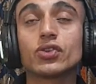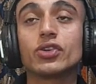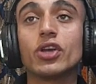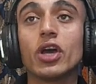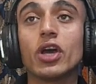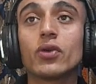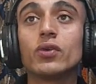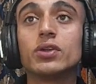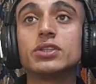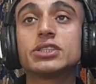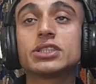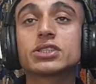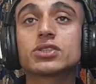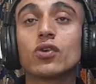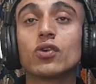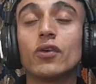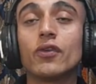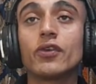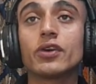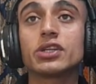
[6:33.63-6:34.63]
So here we'll
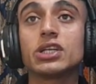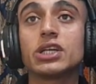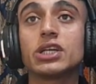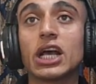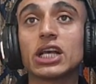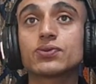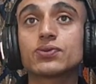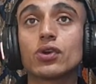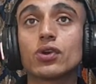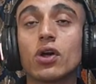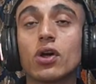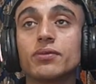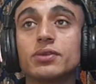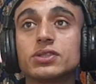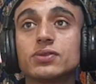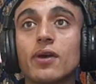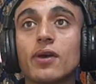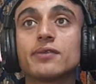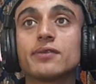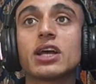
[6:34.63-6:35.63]
just go for the dashboard of
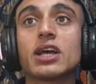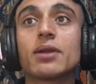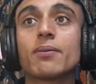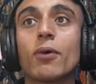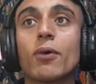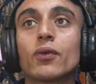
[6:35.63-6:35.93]
this website,